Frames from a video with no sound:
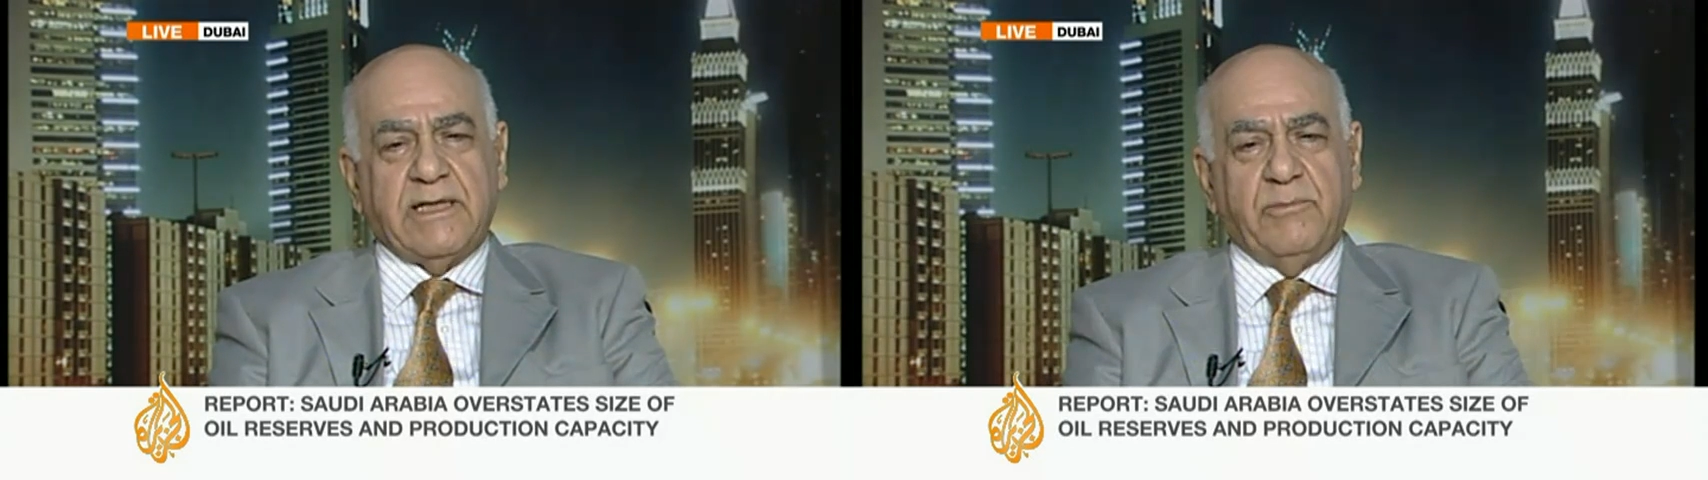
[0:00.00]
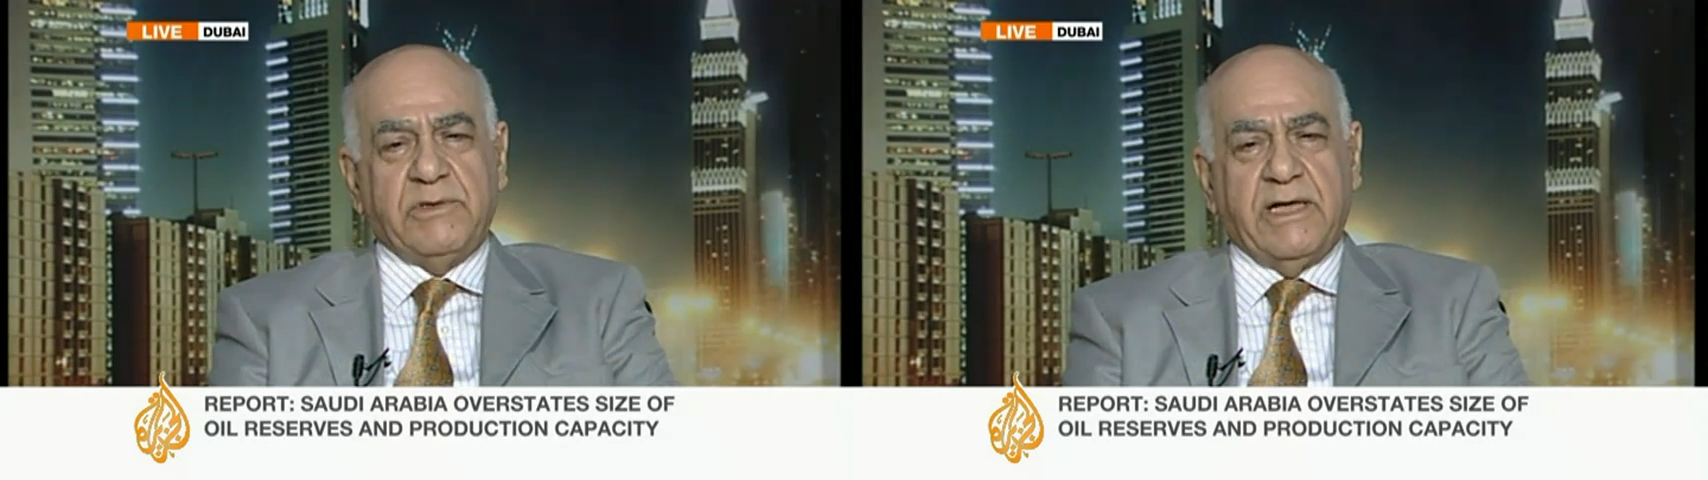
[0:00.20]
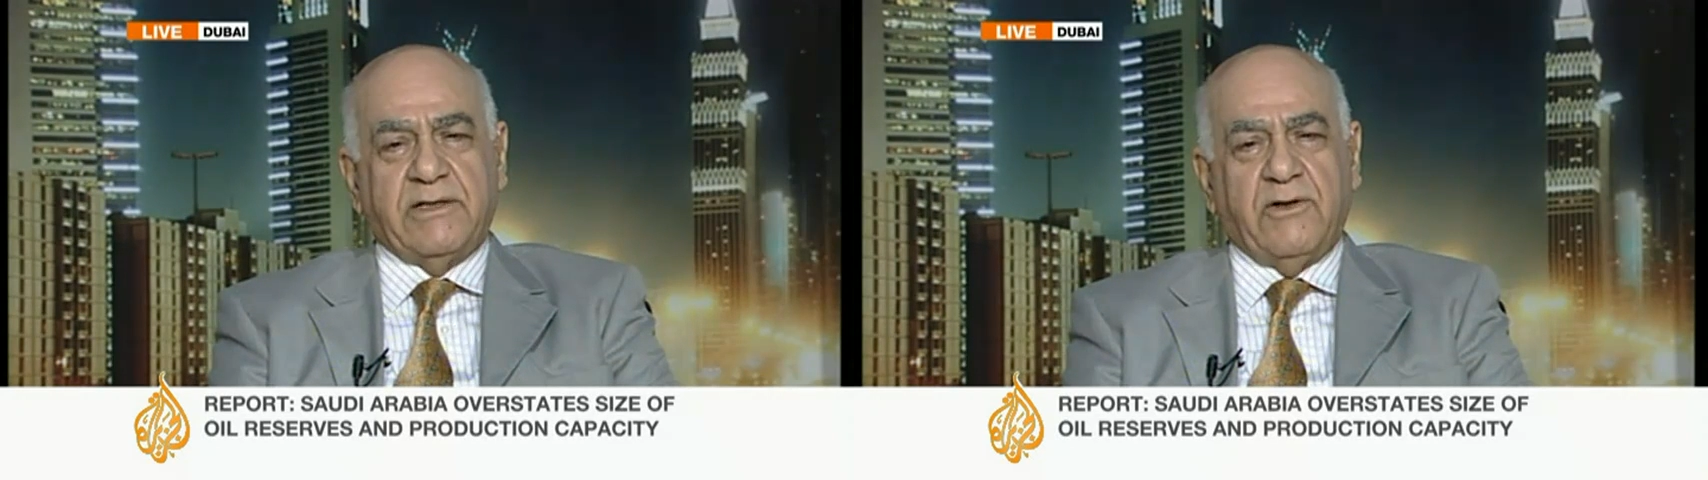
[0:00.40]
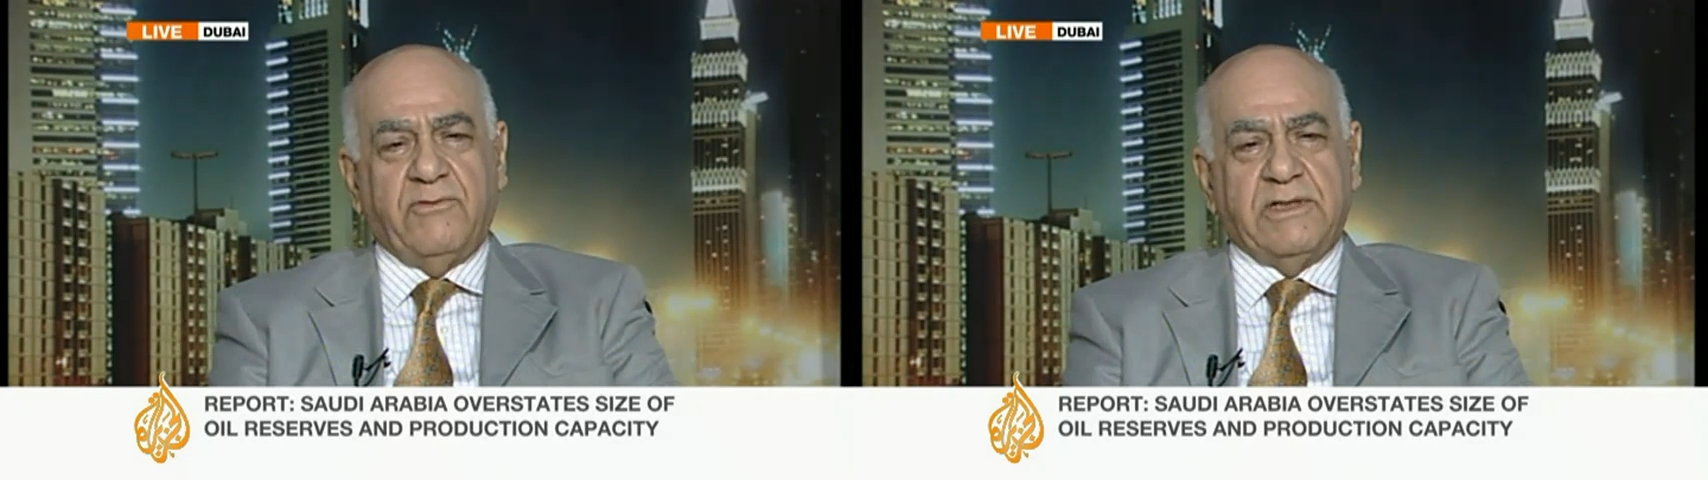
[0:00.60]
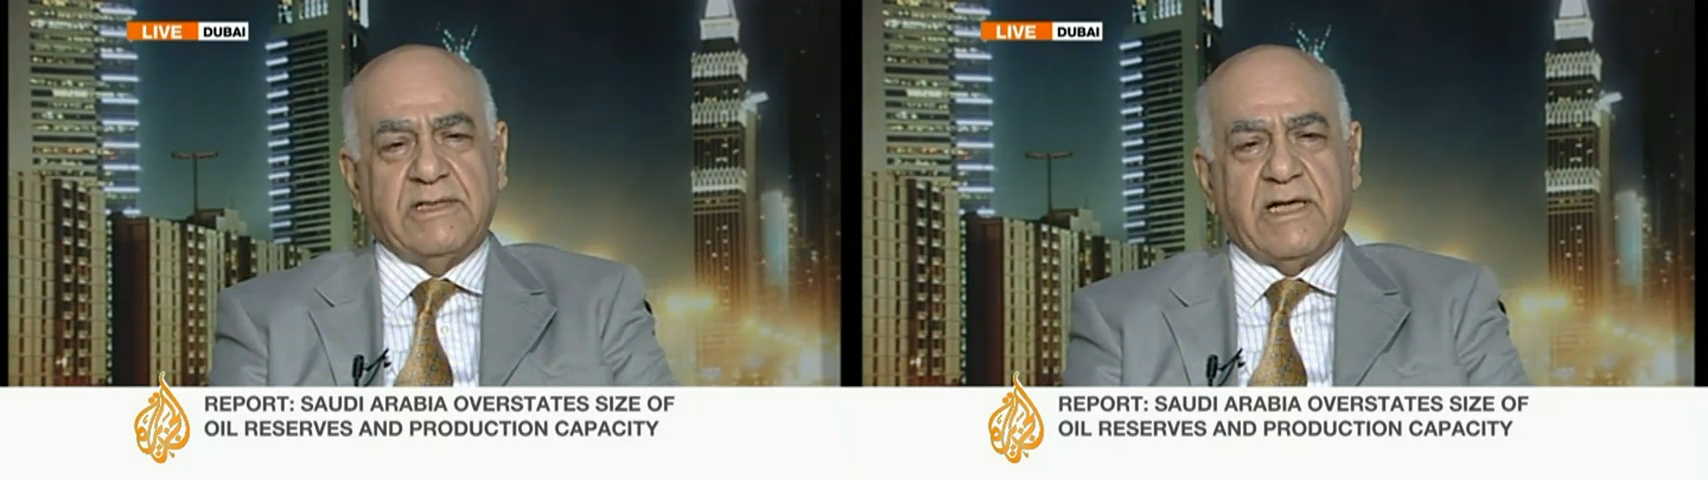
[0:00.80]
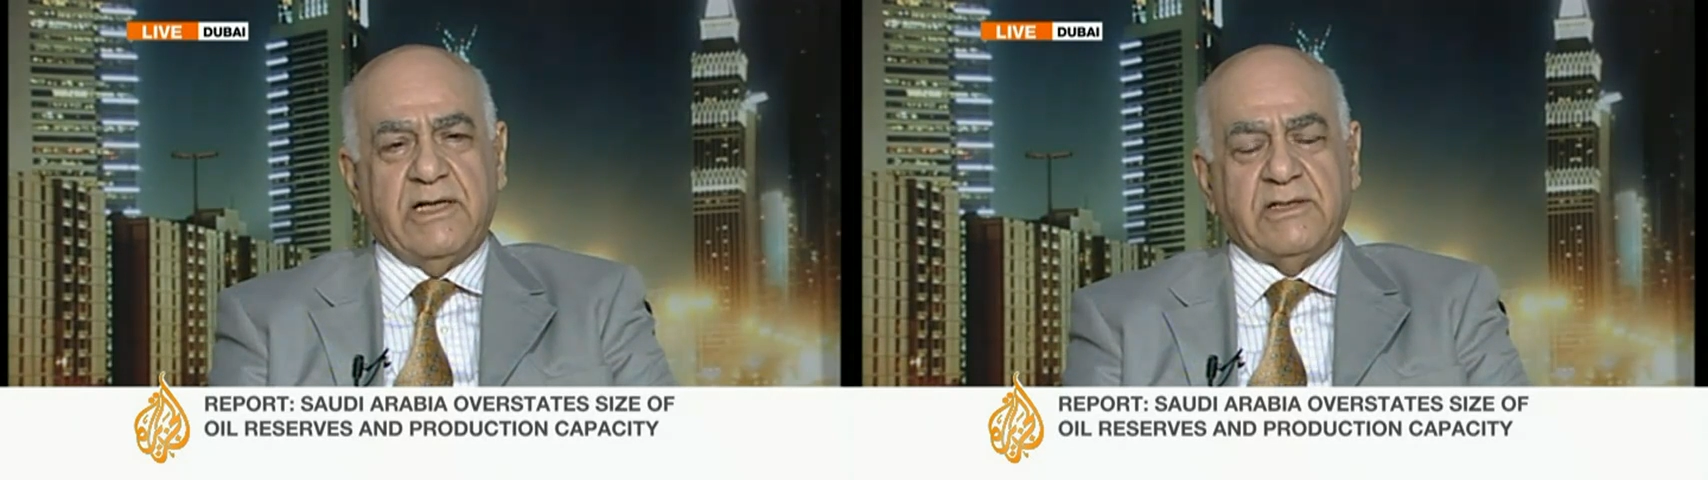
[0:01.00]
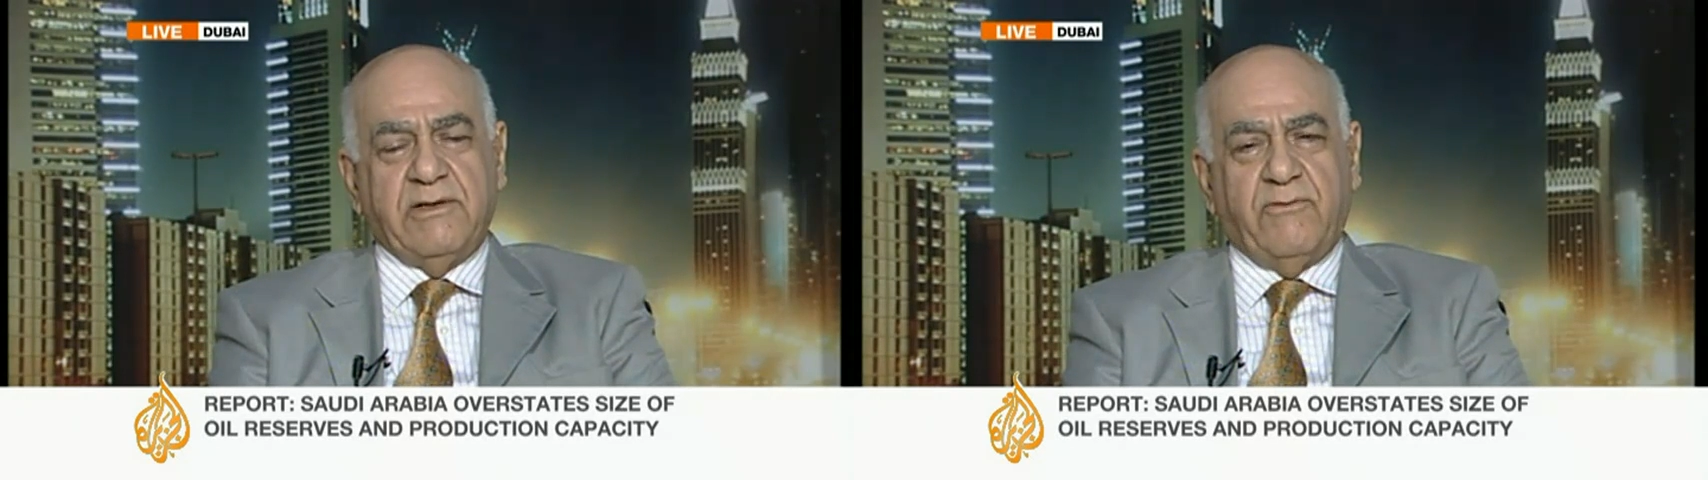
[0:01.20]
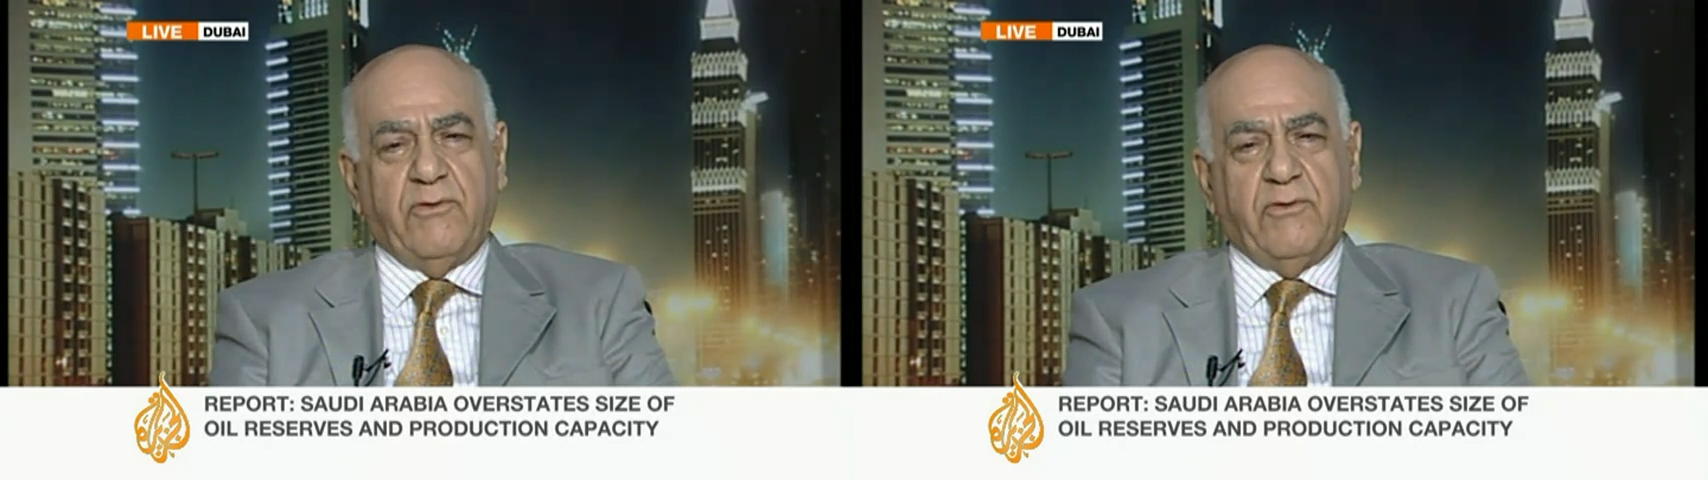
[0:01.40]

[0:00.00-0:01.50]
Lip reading: subject of discussion